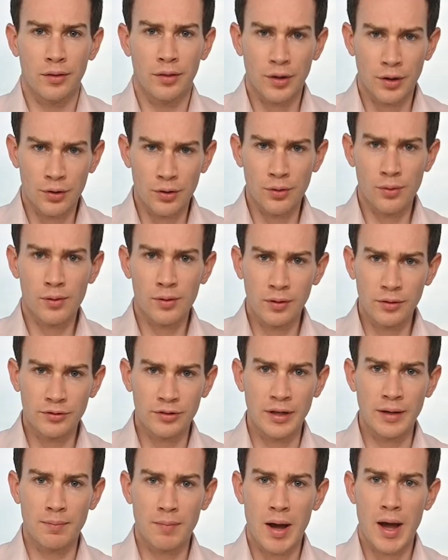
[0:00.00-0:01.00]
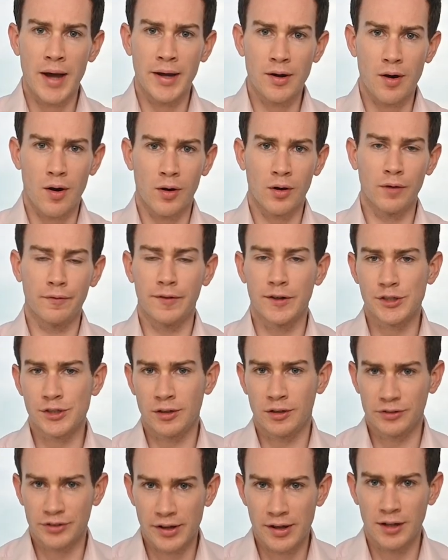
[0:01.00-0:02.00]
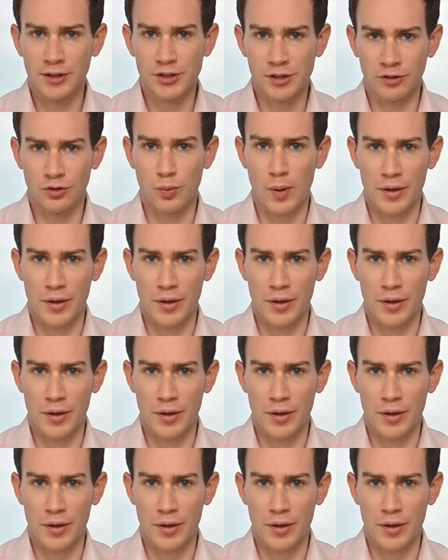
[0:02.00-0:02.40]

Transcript: The Google DeepMind Artificial Intelligence